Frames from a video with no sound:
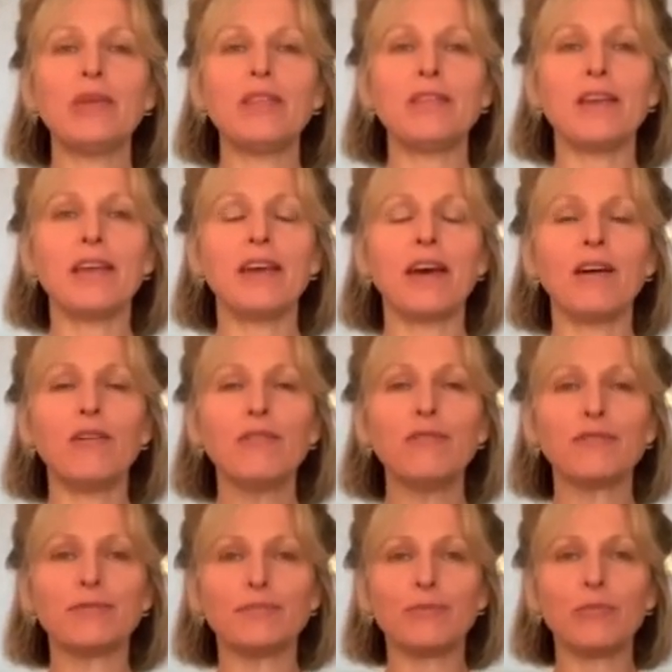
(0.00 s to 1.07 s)
think of
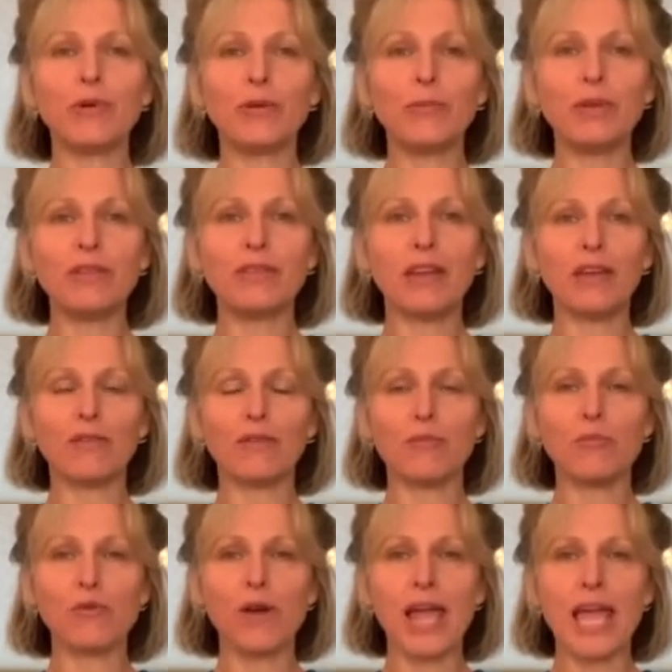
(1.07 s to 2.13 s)
when we think of a
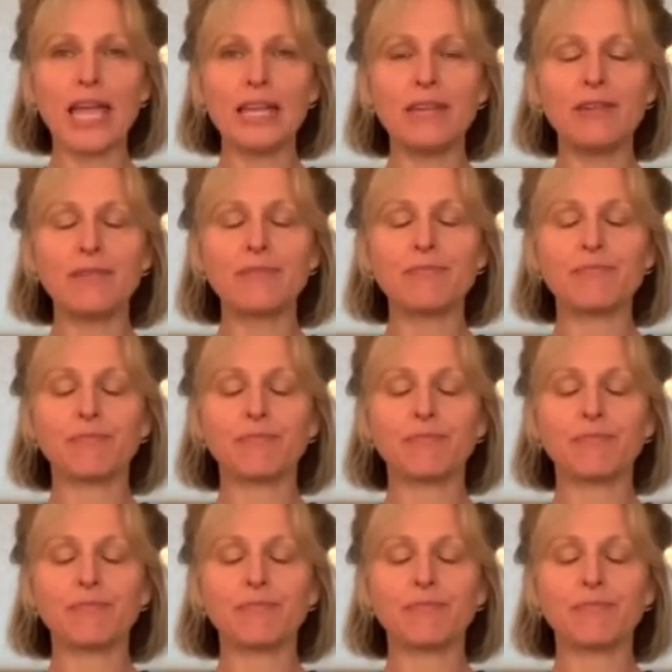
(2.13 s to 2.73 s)
brain.